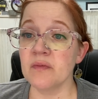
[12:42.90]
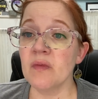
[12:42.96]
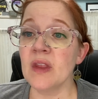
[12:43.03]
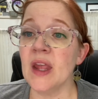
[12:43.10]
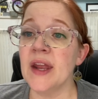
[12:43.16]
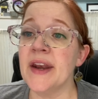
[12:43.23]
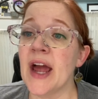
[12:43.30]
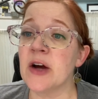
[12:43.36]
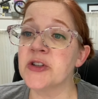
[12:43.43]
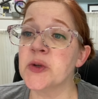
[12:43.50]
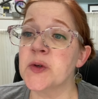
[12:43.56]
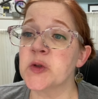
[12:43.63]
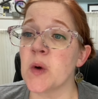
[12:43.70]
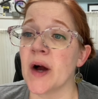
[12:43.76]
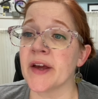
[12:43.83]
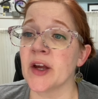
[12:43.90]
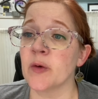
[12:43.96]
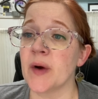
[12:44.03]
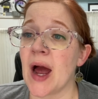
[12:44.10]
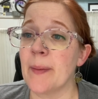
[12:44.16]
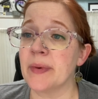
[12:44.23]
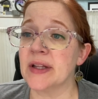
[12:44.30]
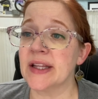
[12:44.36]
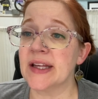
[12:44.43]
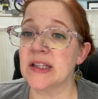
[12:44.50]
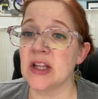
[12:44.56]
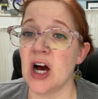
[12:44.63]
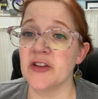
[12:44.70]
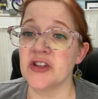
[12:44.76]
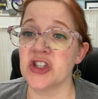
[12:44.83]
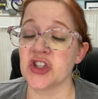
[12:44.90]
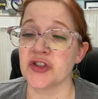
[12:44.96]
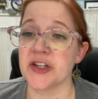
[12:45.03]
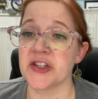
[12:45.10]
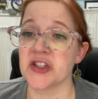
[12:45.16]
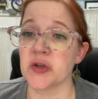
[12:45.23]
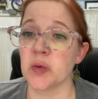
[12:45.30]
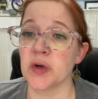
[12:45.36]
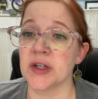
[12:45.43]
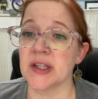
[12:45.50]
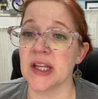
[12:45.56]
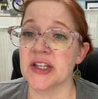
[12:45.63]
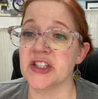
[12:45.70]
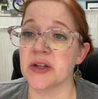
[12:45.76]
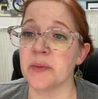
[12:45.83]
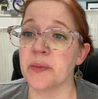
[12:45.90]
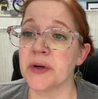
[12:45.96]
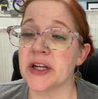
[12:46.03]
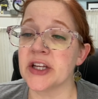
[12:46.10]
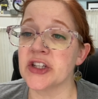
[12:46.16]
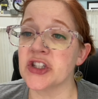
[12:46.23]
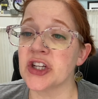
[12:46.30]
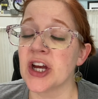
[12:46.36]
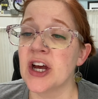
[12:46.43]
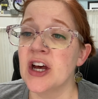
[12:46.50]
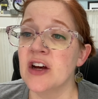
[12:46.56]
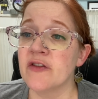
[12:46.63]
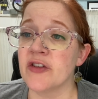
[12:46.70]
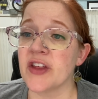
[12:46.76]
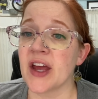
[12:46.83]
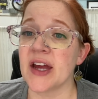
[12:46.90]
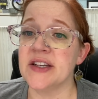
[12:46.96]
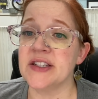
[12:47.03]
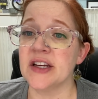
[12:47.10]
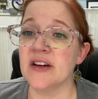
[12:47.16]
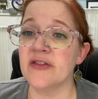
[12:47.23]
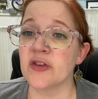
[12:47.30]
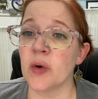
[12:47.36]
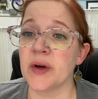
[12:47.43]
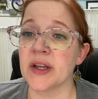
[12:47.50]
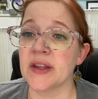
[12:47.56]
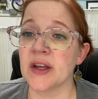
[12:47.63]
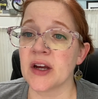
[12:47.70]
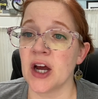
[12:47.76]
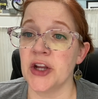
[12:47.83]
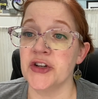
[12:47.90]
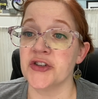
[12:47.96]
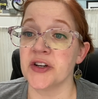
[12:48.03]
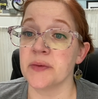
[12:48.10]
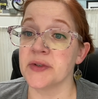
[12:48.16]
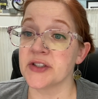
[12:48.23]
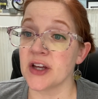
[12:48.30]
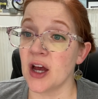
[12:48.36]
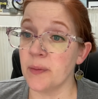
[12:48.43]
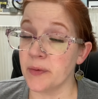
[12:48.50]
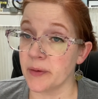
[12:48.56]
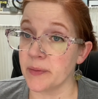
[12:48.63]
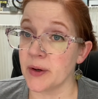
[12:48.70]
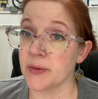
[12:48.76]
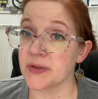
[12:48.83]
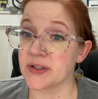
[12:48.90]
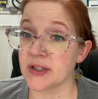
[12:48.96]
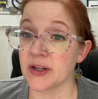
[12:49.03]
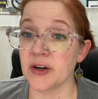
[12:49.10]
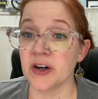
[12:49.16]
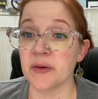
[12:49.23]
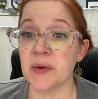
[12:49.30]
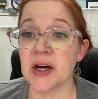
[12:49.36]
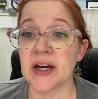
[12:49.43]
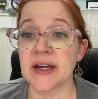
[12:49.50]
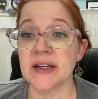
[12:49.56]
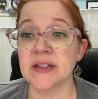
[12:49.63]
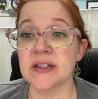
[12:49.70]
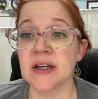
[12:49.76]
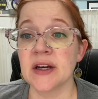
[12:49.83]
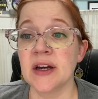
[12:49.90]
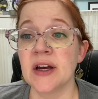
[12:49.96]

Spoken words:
And now she was walking rapidly along the streets toward London Bridge, for the idea of quitting the country was uppermost in her mind.